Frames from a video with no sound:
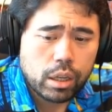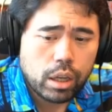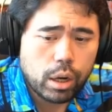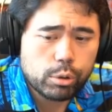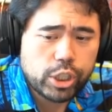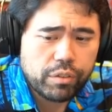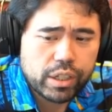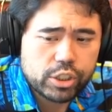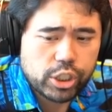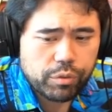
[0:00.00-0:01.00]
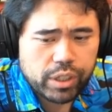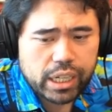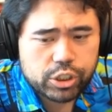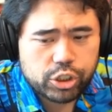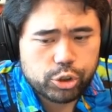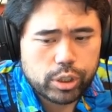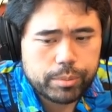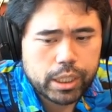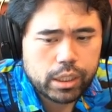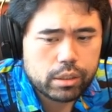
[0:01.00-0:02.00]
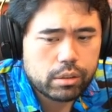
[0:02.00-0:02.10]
Oh, Jeff, is Jeffery actually streaming it?